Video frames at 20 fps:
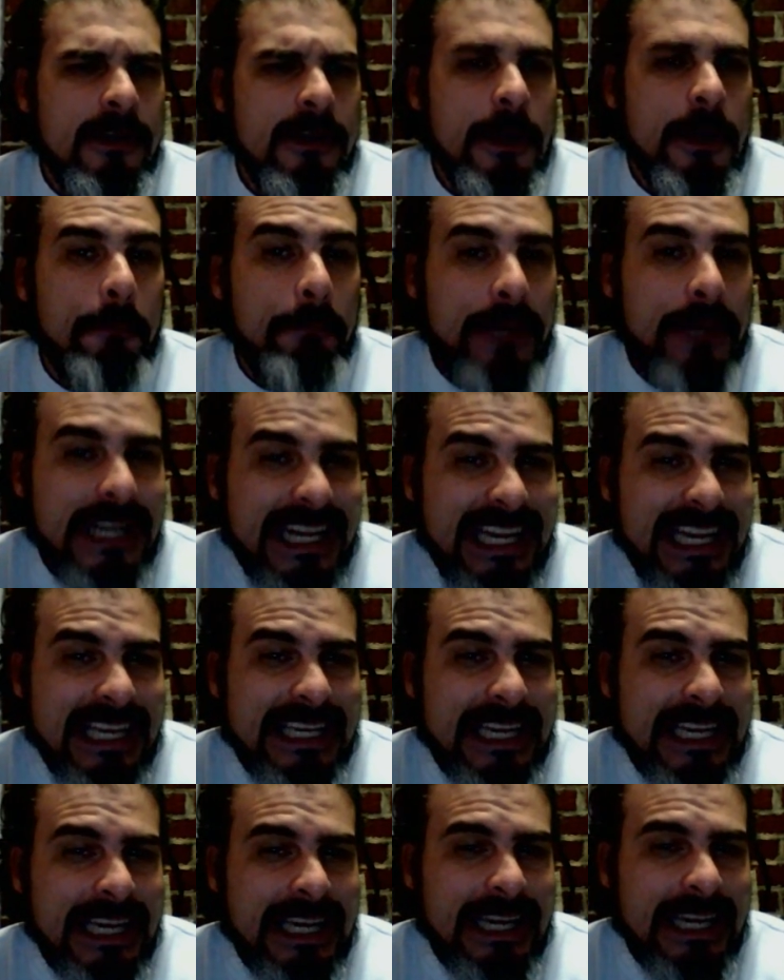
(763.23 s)

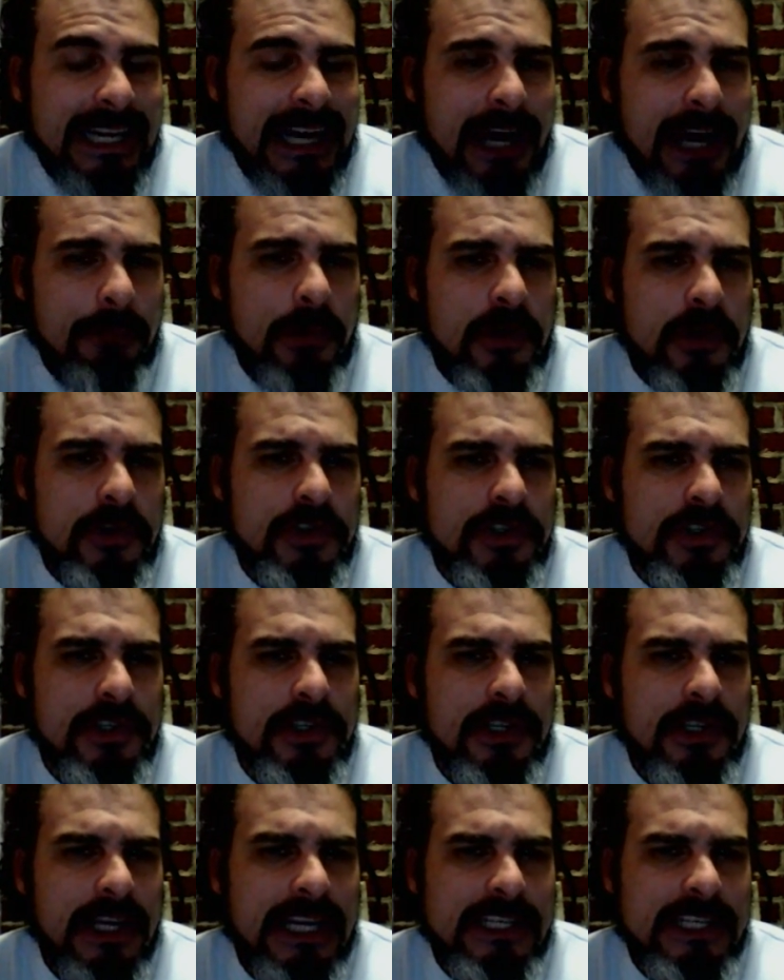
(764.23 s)
completely, almost
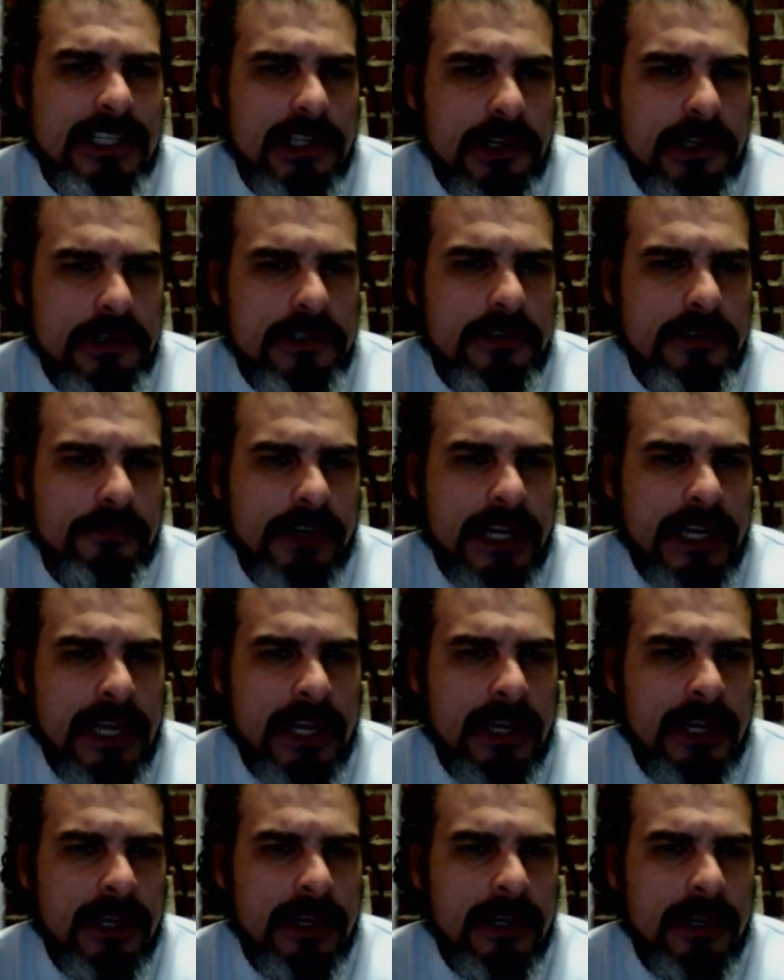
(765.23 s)
exclusively,